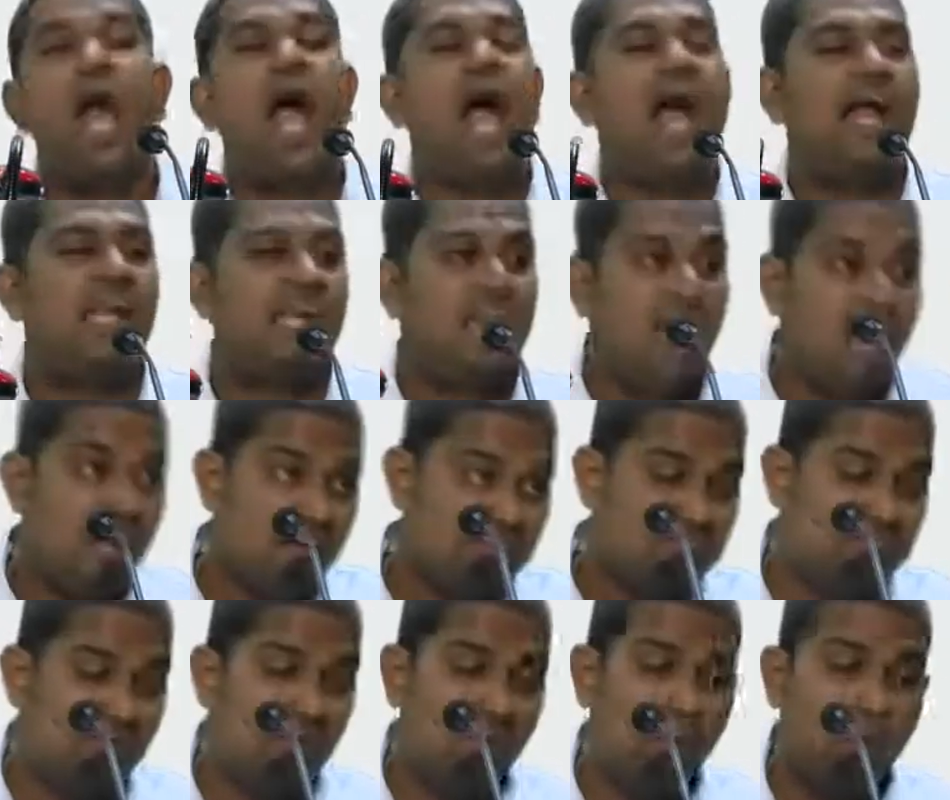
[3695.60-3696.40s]
And
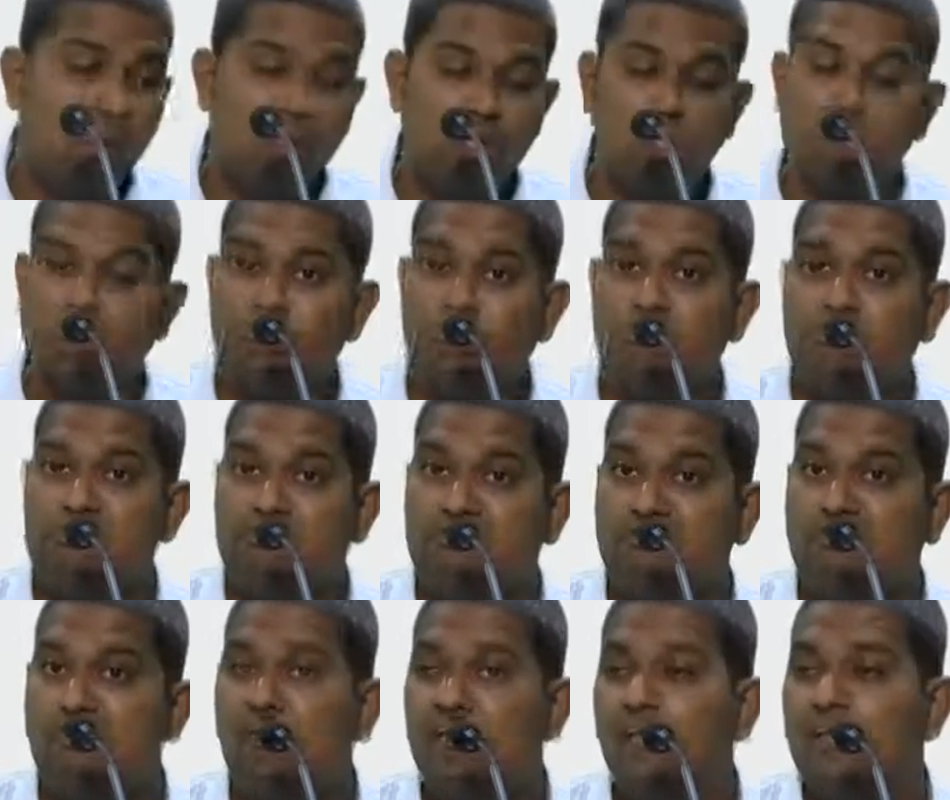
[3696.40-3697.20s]
if you want to
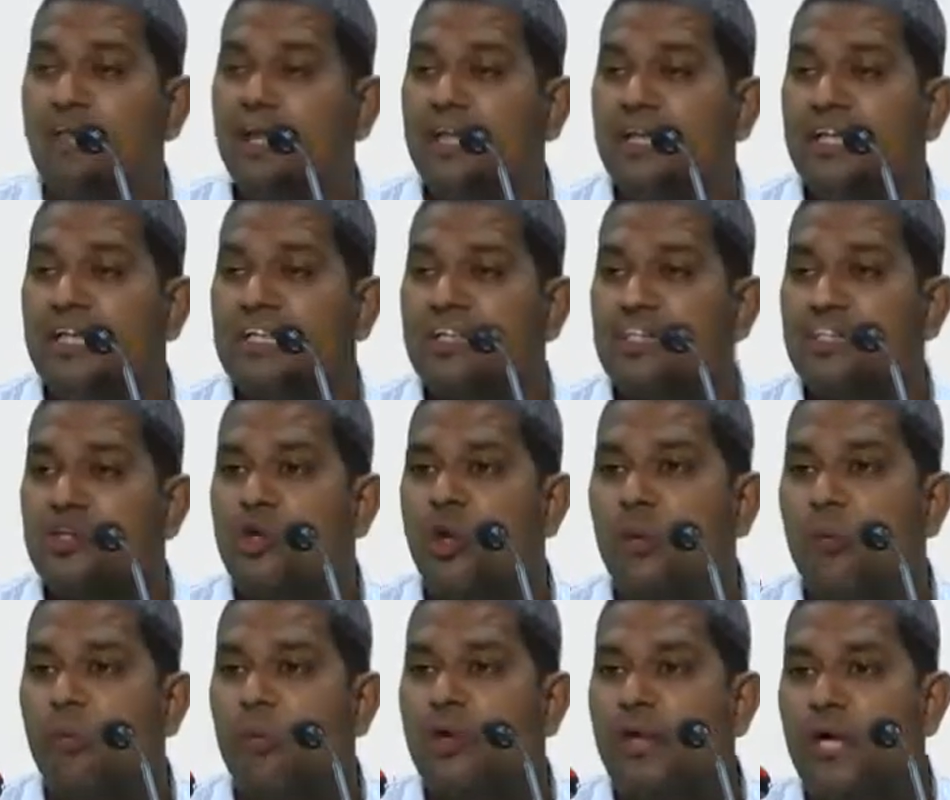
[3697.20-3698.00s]
perform in this
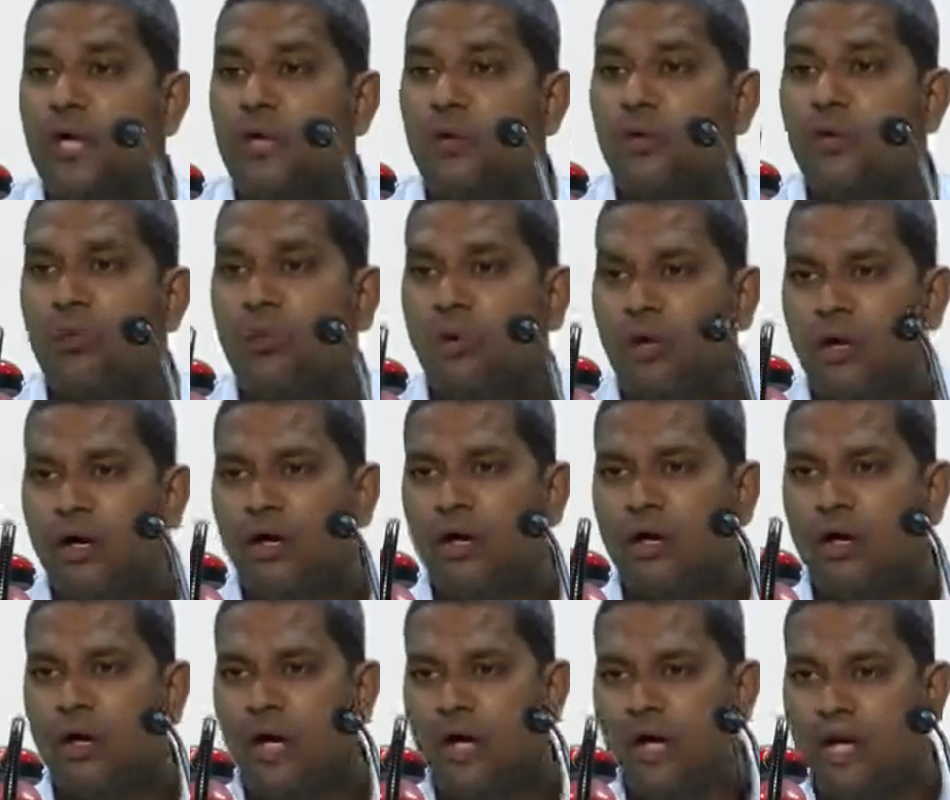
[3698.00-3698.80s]
competitive
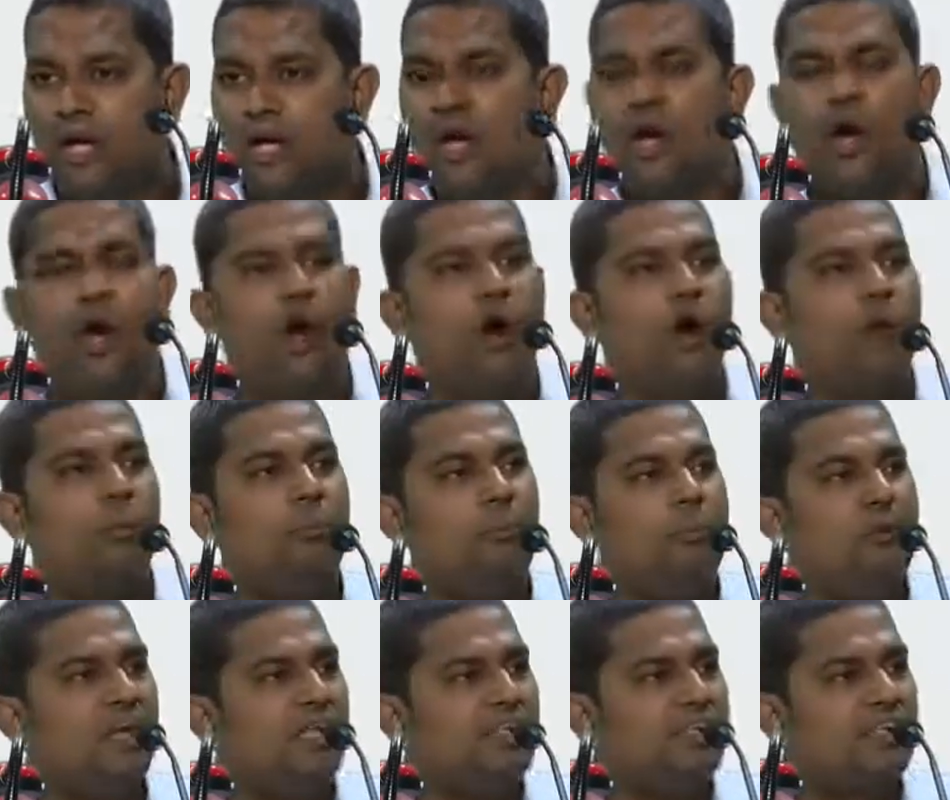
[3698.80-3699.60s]
world,
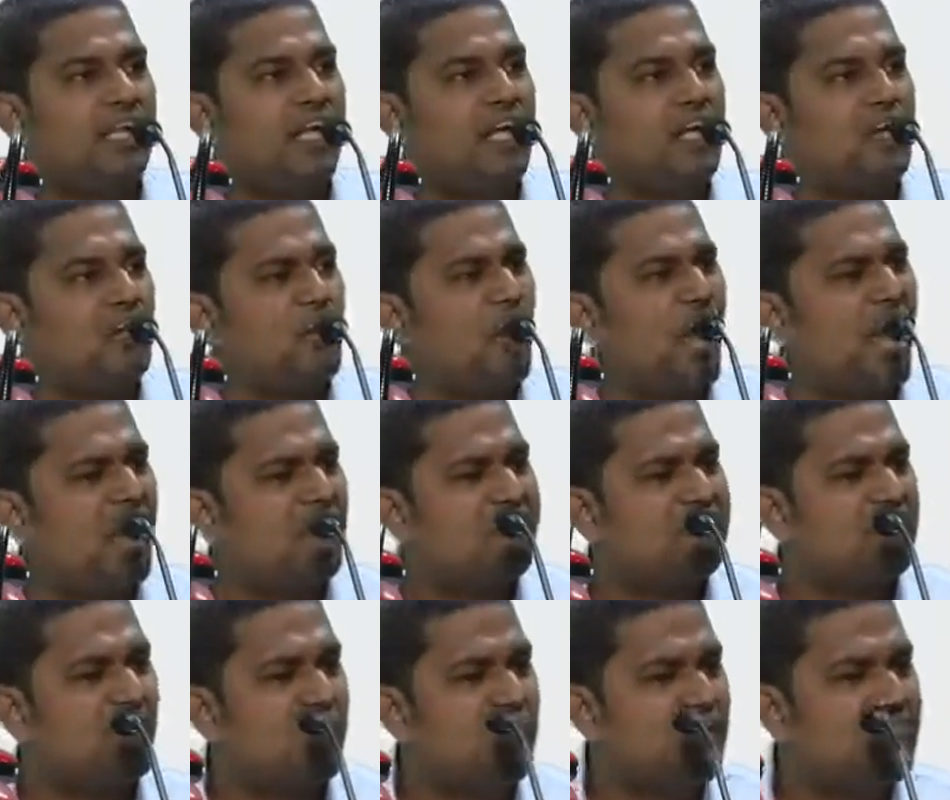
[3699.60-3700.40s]
obviously you
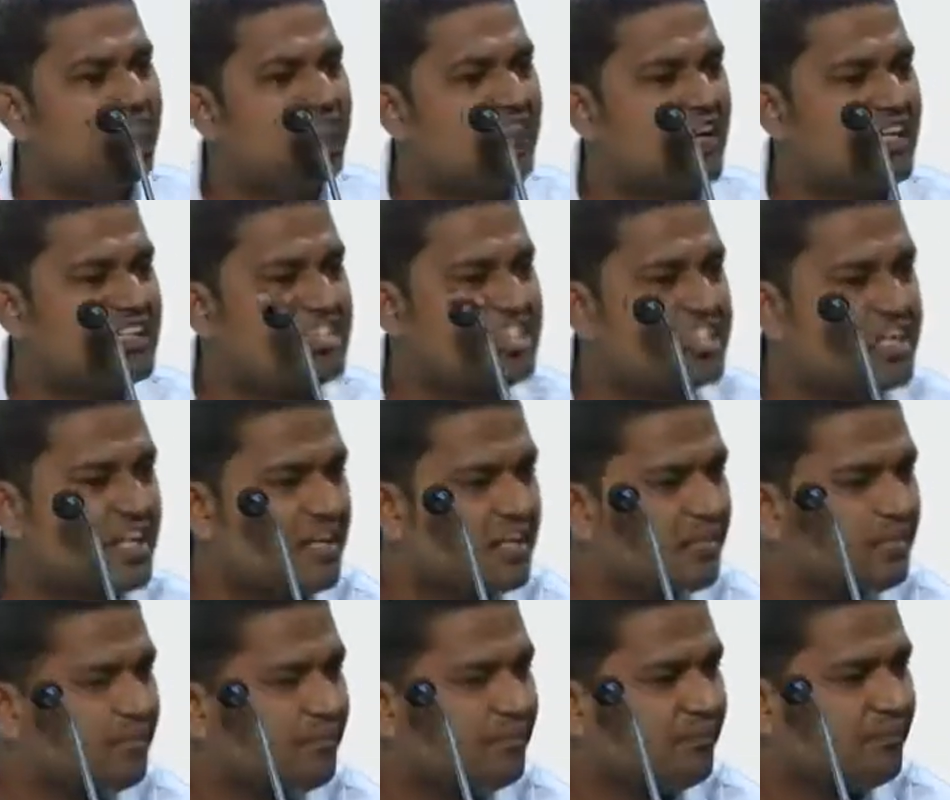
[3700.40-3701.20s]
have to be
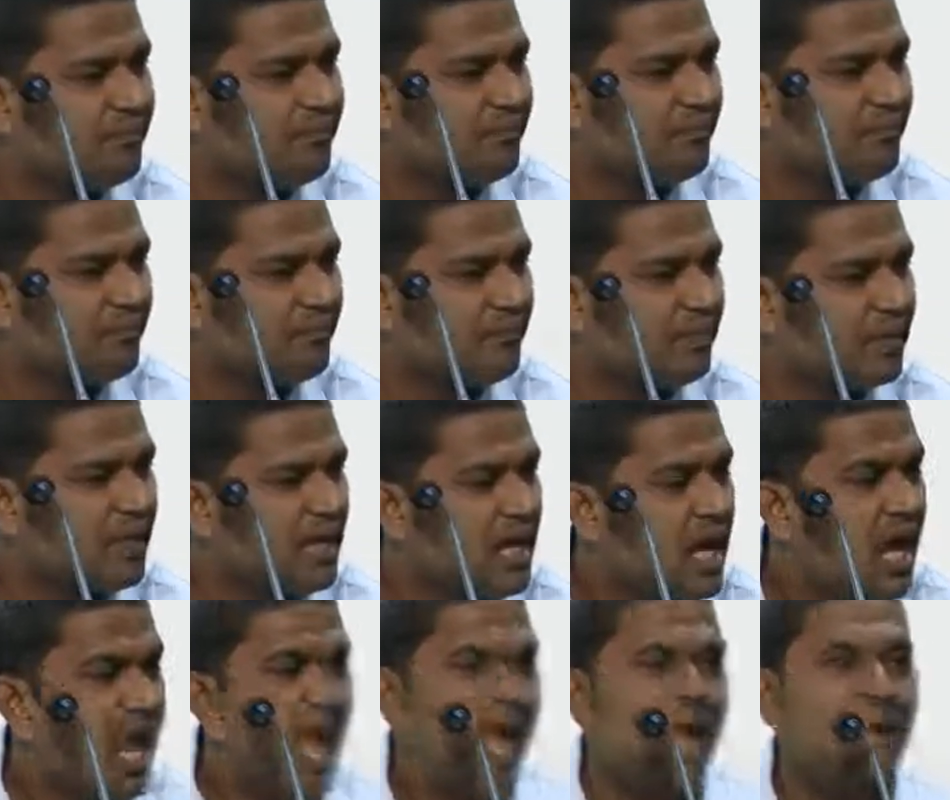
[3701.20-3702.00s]
faster.
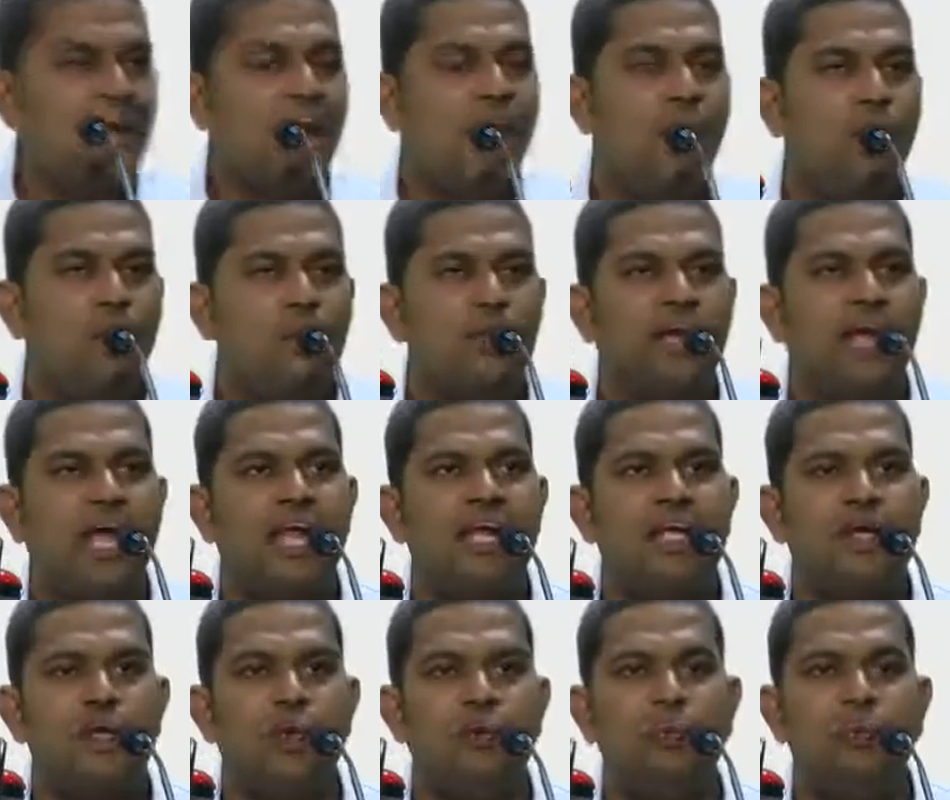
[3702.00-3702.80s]
And how
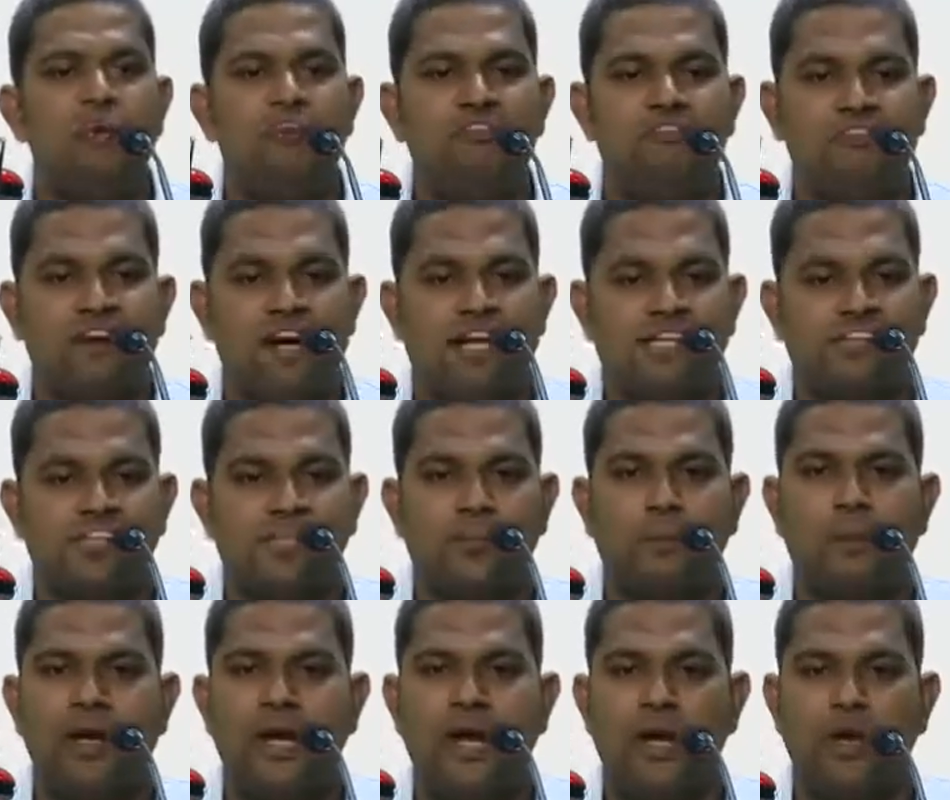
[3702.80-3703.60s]
can you be
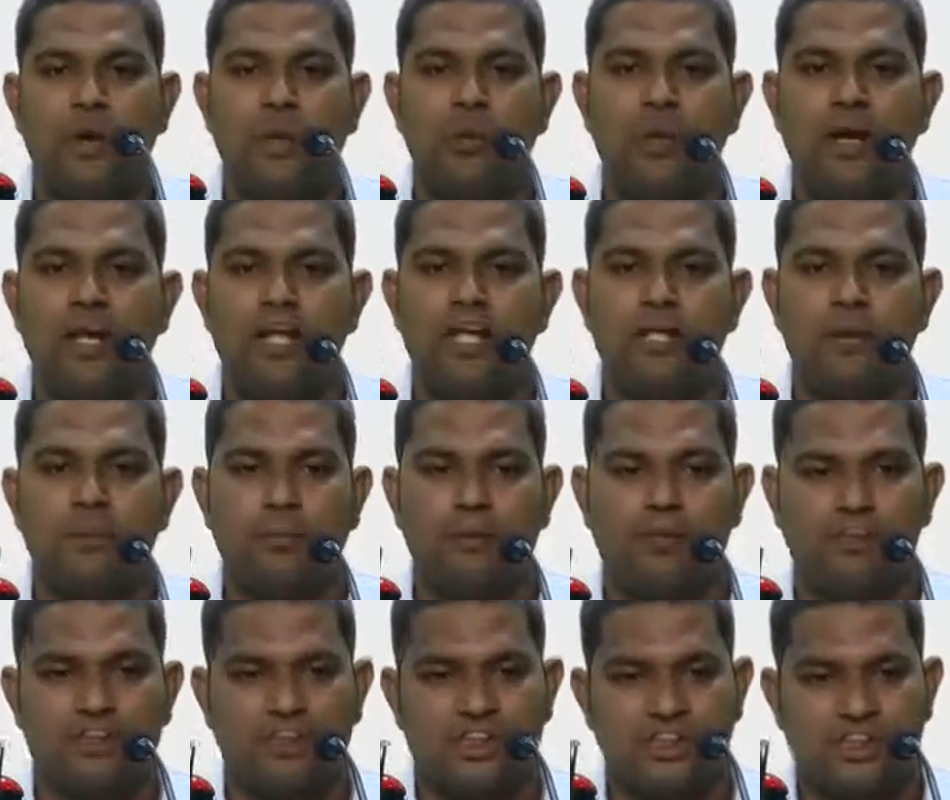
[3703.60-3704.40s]
fast? By automating the
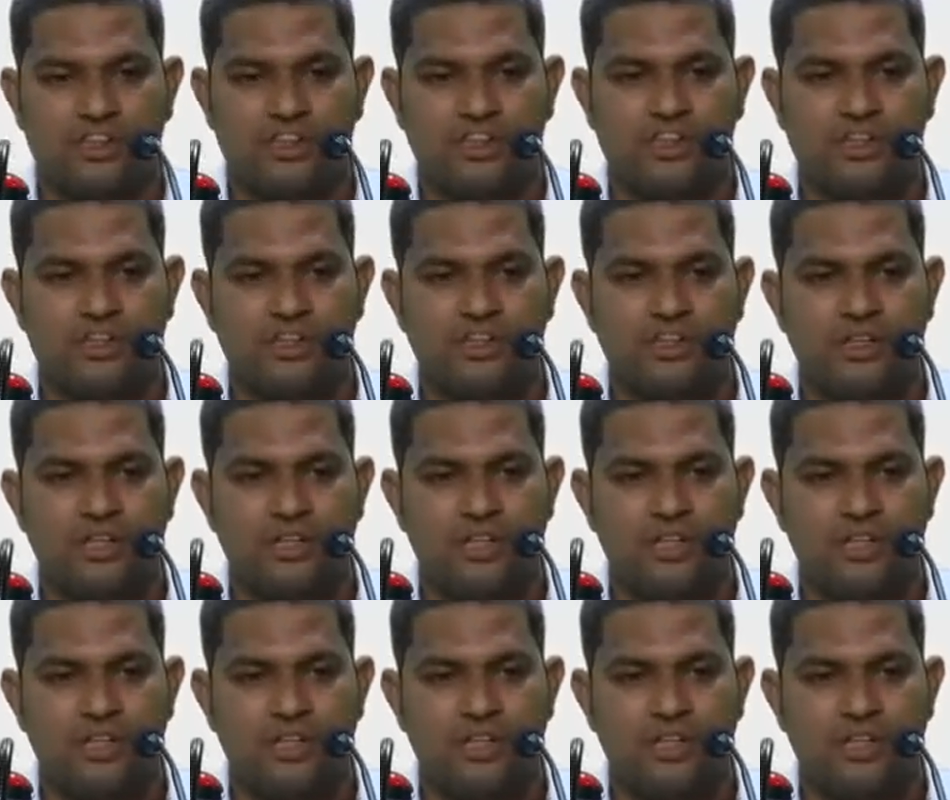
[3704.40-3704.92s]
process.